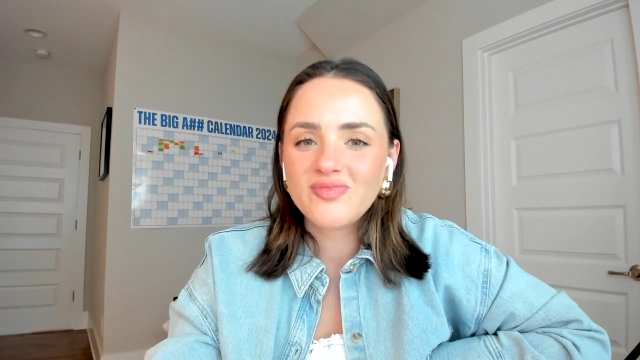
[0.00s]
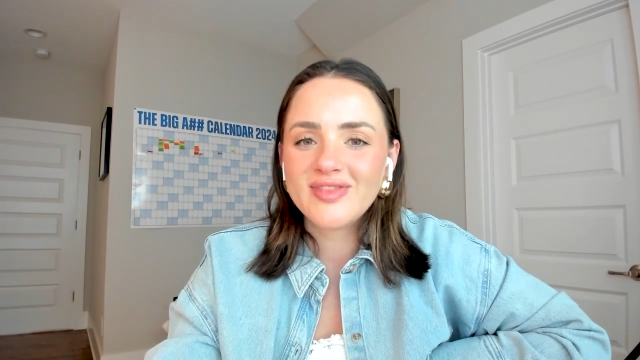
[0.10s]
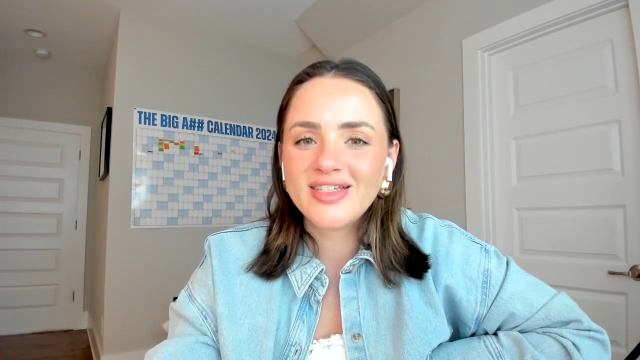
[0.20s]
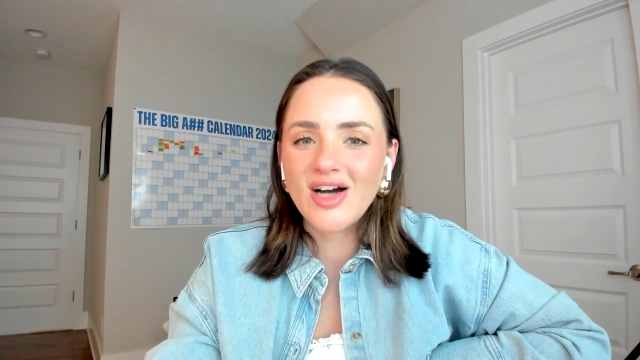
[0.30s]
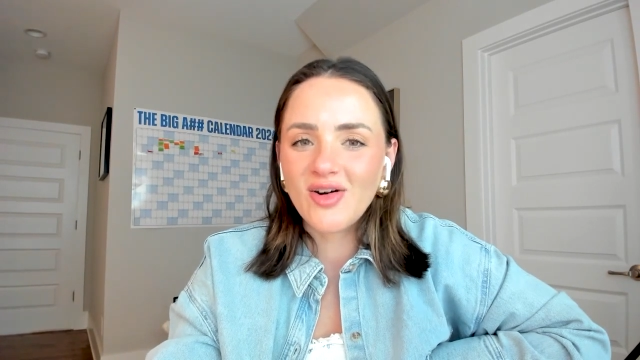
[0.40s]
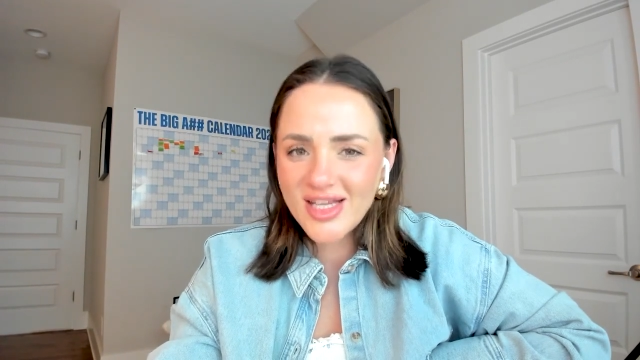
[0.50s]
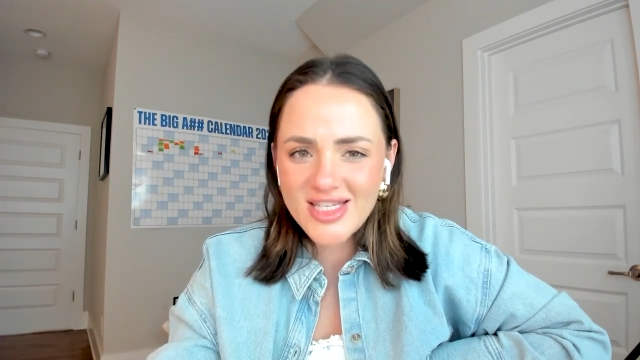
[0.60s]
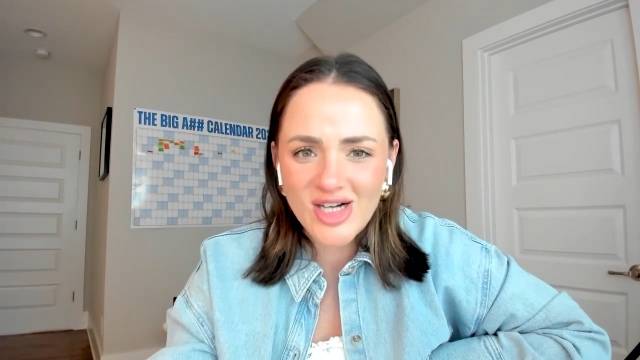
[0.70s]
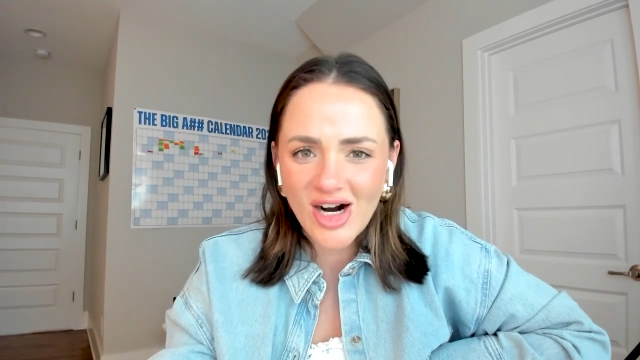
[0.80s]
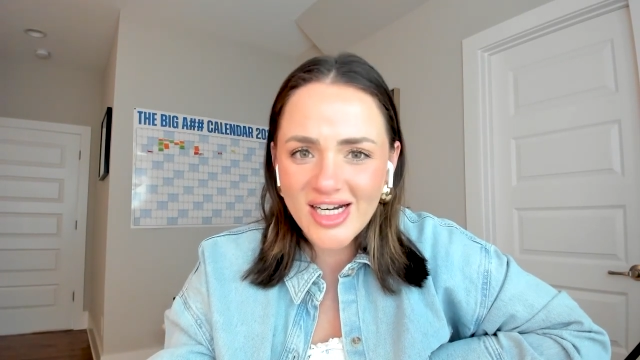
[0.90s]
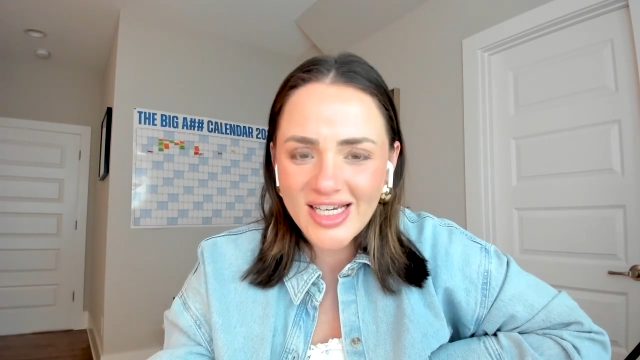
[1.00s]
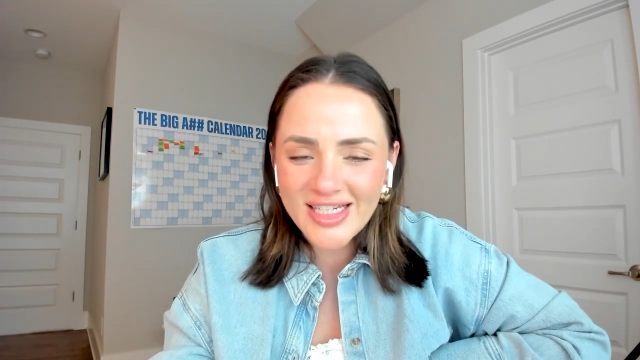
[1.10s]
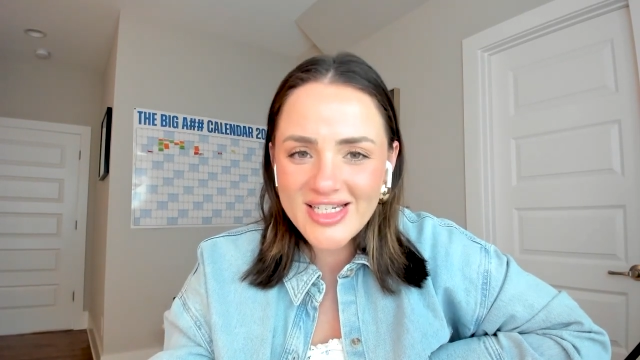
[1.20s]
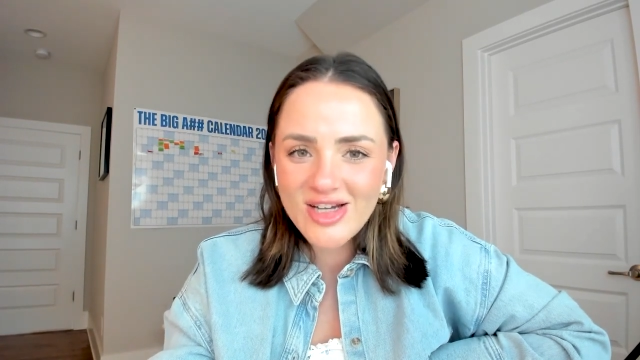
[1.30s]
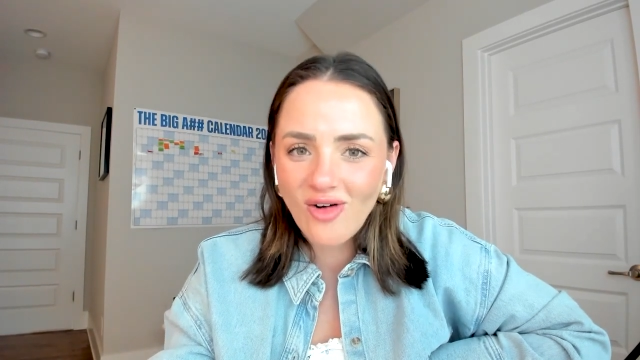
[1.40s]
go get
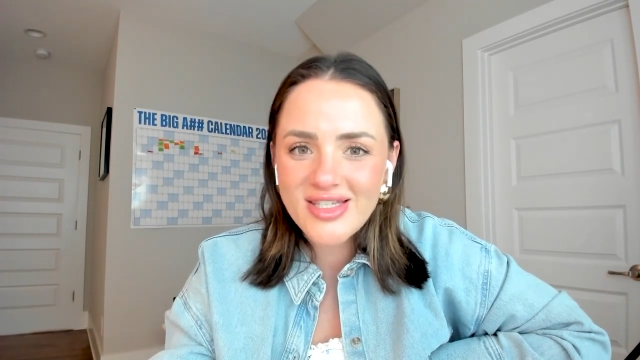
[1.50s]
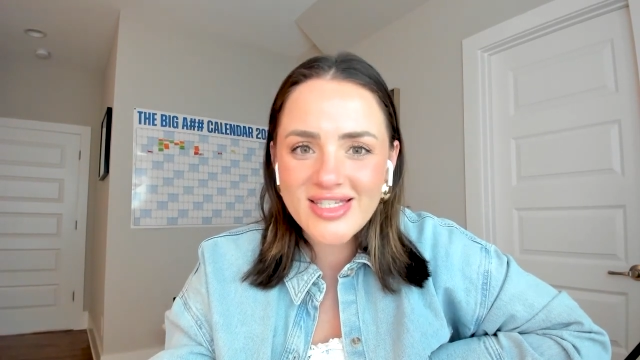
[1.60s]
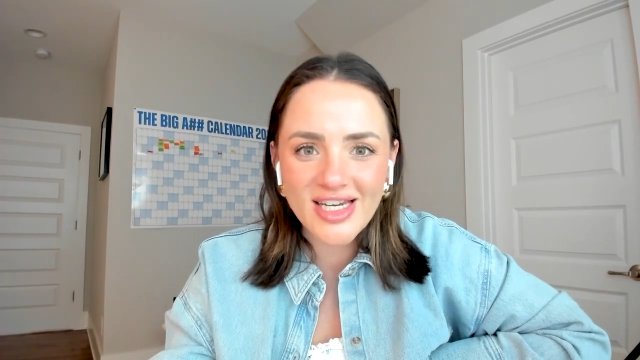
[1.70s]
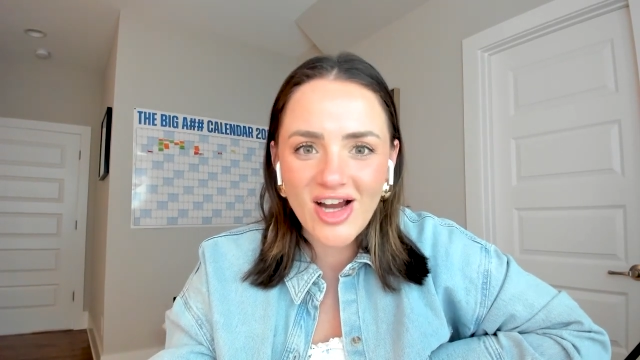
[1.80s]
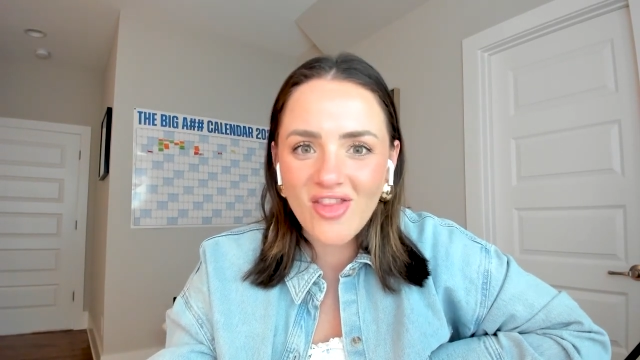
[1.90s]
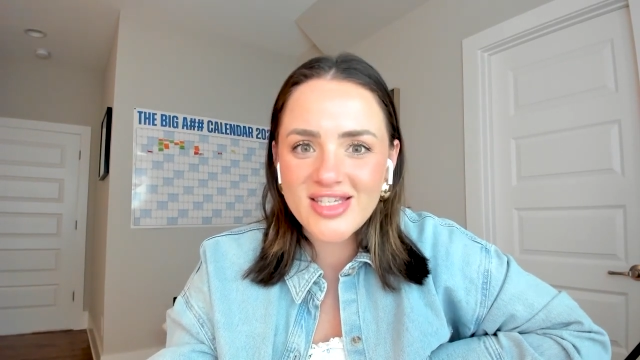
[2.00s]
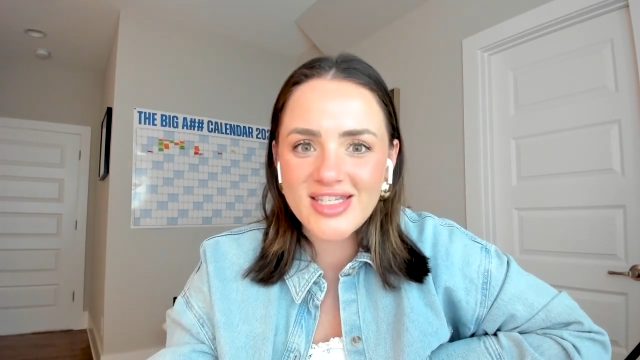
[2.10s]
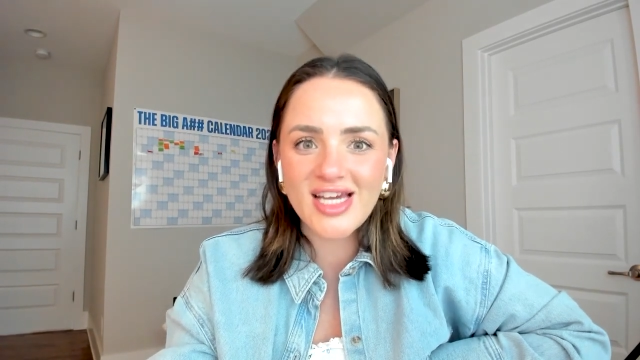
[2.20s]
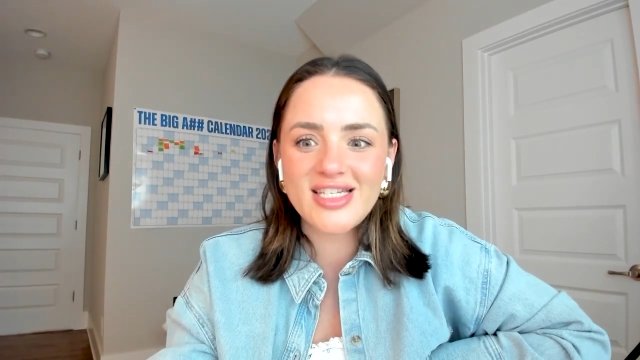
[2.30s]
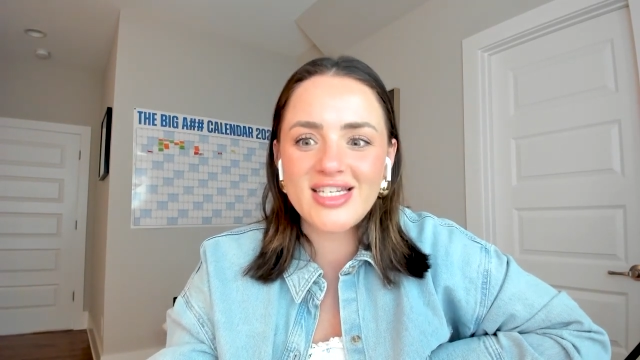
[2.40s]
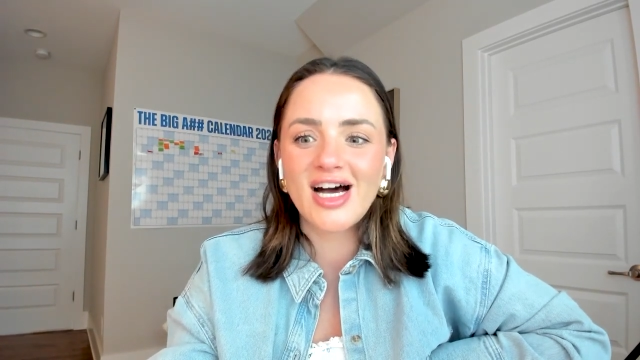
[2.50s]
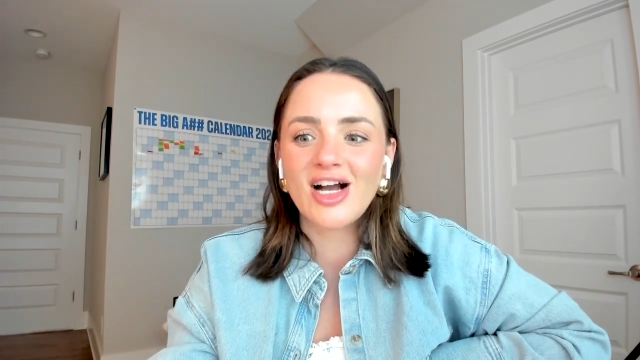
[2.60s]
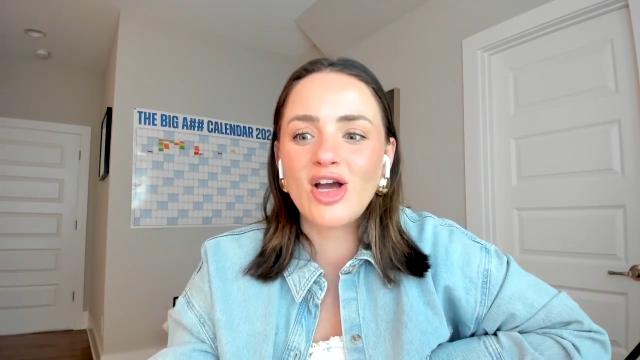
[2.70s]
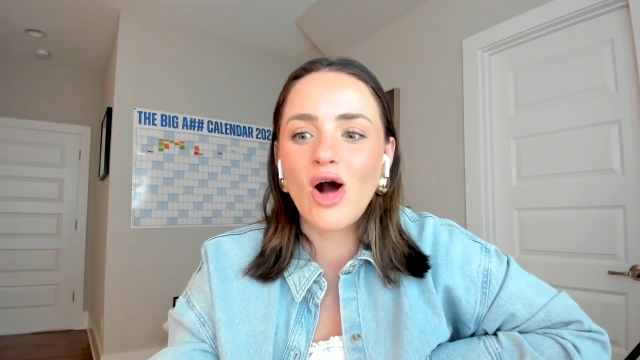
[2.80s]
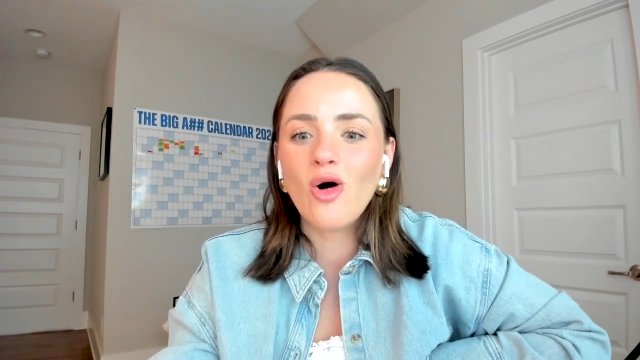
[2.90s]
started. Don't sit on this idea.
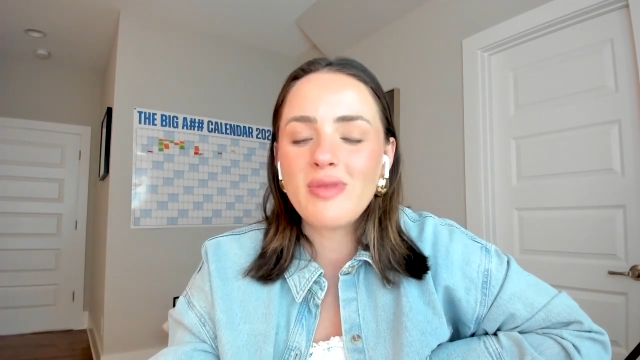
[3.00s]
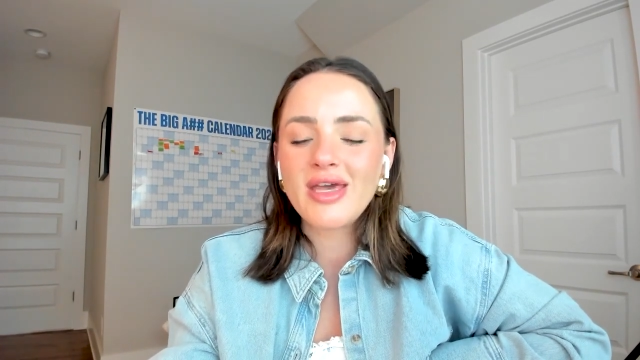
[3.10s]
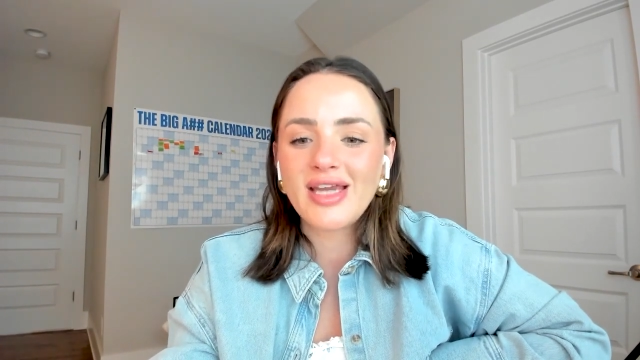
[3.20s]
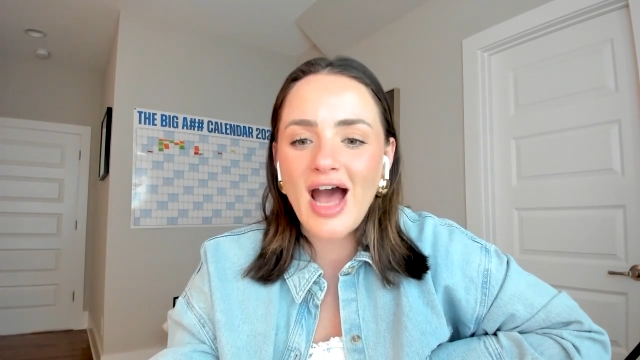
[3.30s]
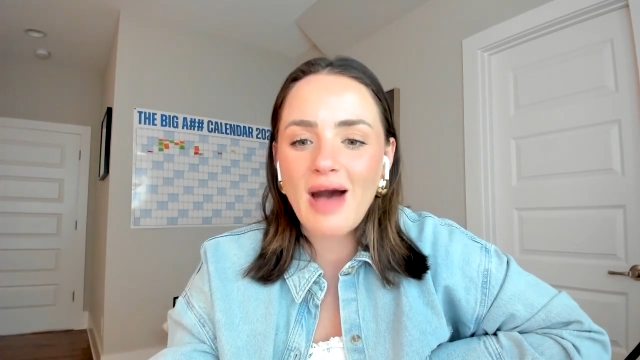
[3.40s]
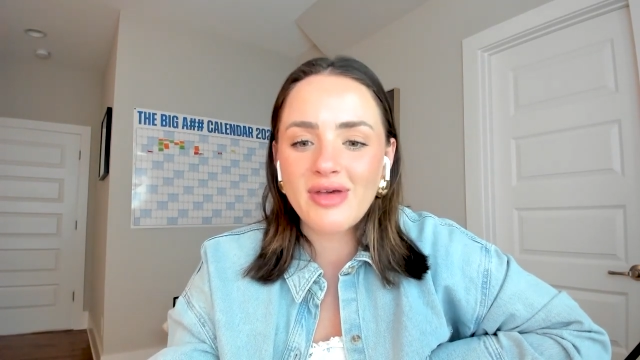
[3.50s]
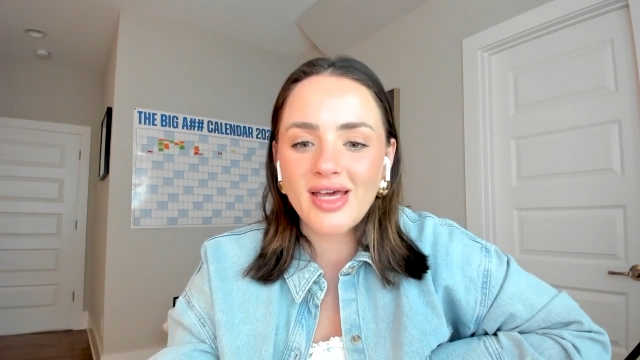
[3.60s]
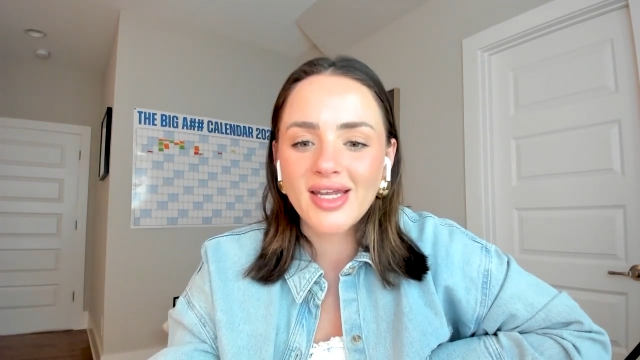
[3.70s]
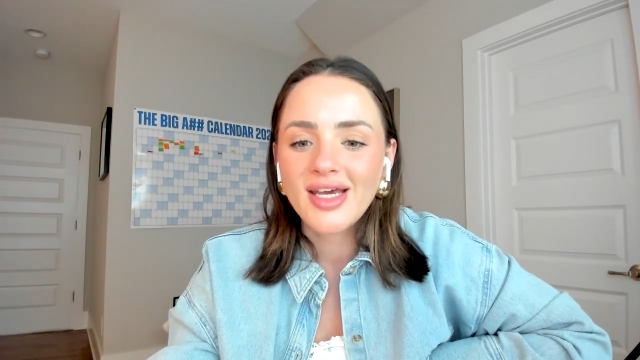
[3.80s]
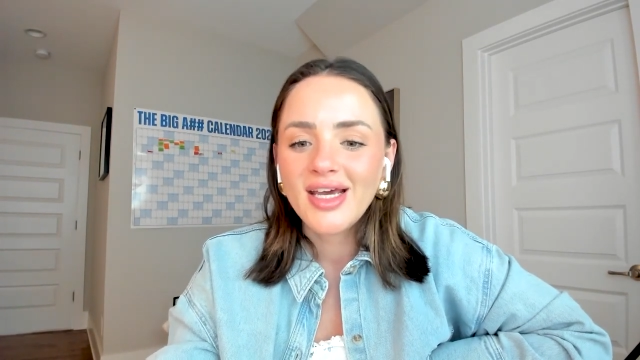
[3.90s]
Go and make it happen.